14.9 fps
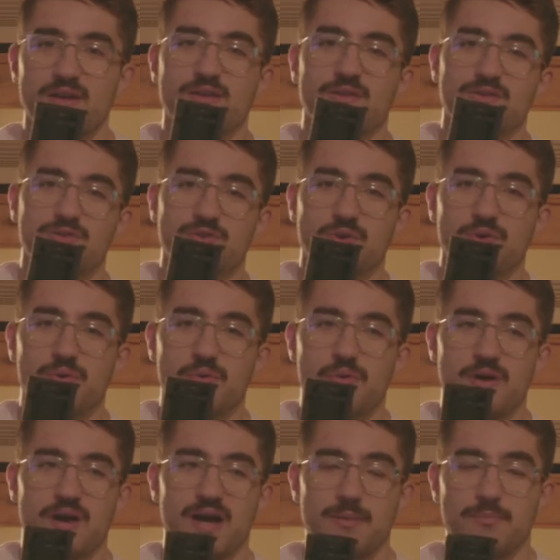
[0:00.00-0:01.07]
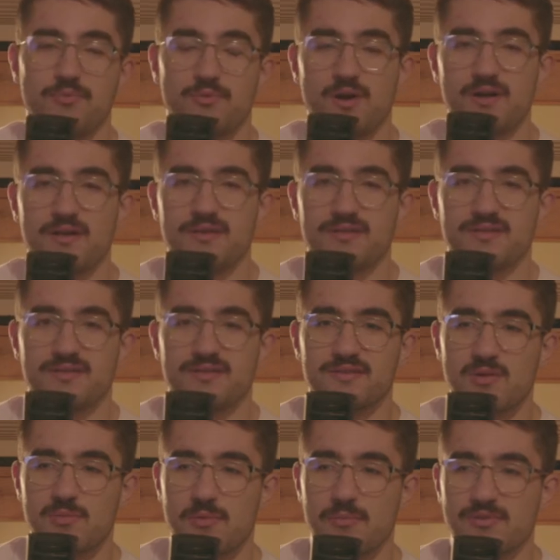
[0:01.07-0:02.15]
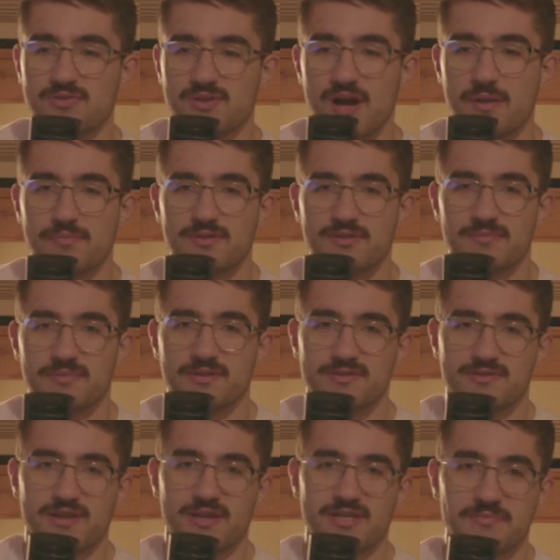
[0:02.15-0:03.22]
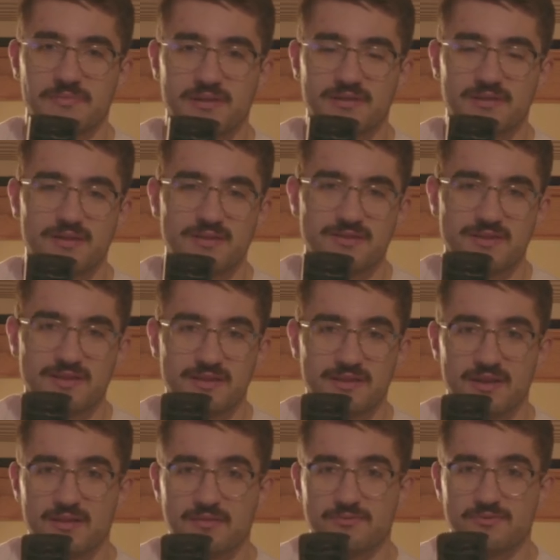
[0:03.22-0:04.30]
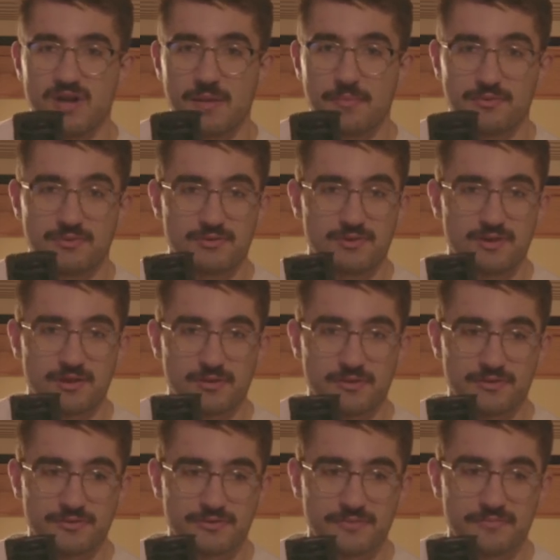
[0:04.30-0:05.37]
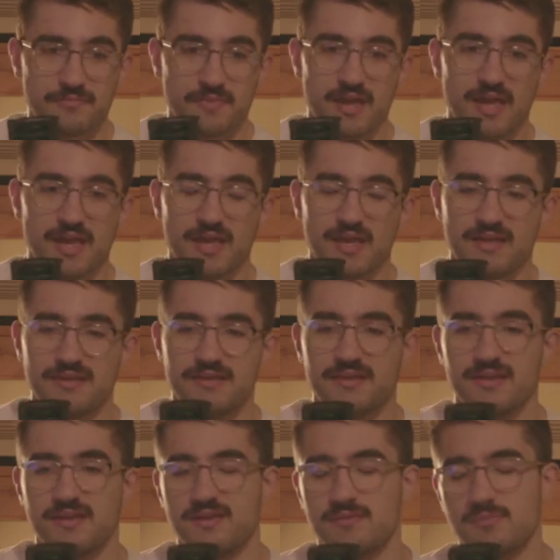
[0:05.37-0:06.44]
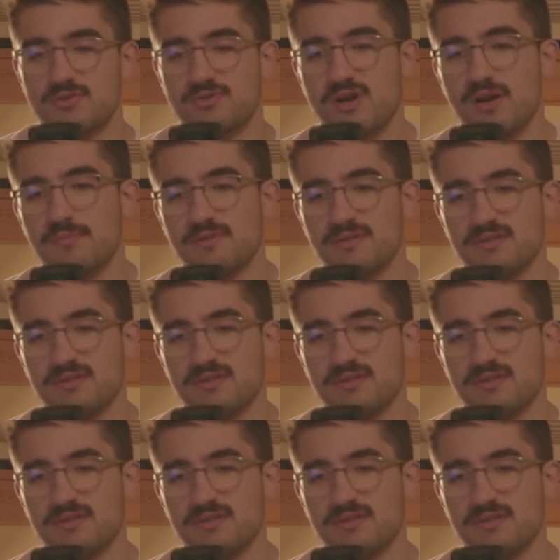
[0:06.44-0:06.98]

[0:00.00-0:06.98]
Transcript: So I brought Lomo Metropolis because I expect to see a lot of tropical colors, and Metropolis